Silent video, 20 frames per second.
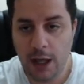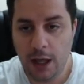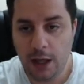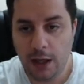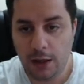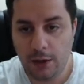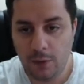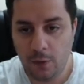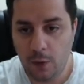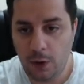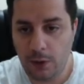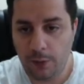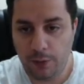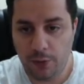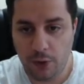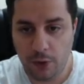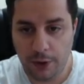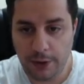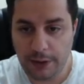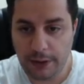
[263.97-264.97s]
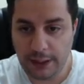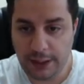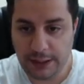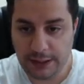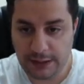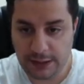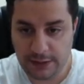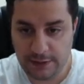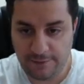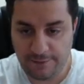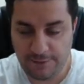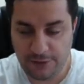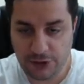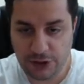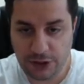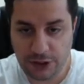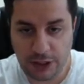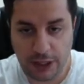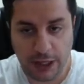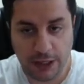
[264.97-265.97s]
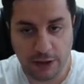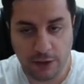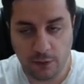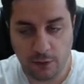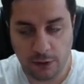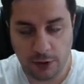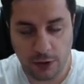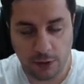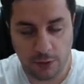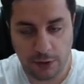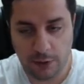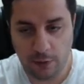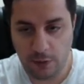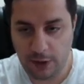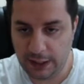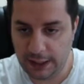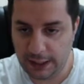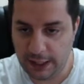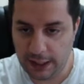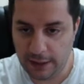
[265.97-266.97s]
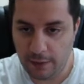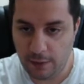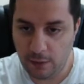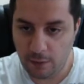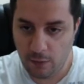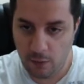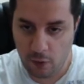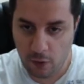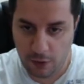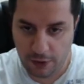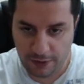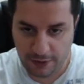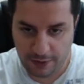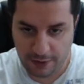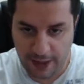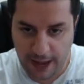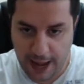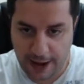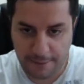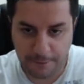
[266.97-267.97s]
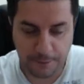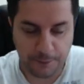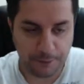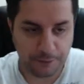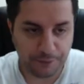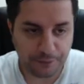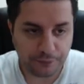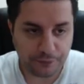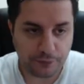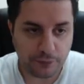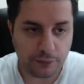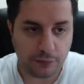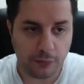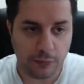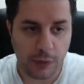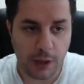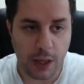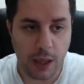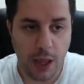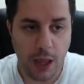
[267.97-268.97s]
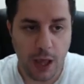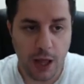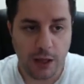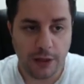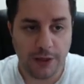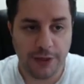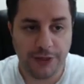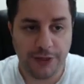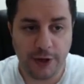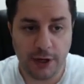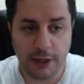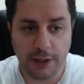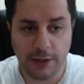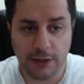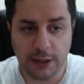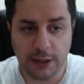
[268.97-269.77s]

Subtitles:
1 point is sufficient, and you don't really want to get more than that. The third